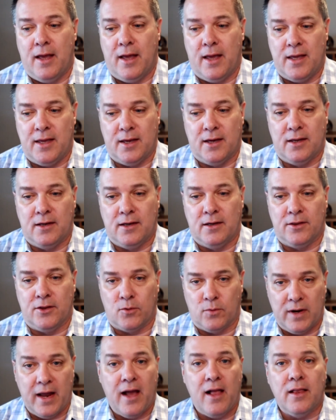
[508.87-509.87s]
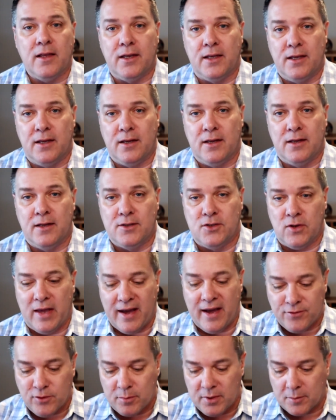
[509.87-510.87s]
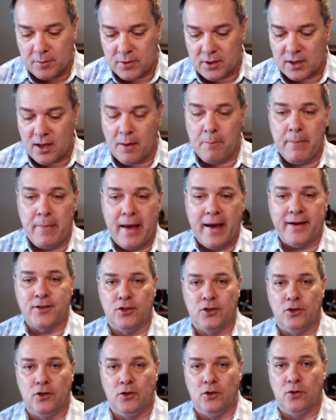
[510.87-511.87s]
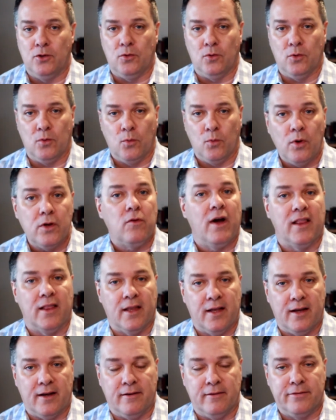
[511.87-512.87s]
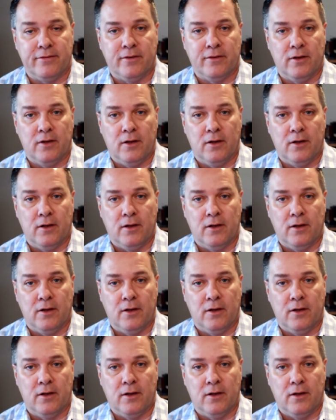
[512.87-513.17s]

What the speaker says: And the reality is, you have to be able to come back to, what do I love?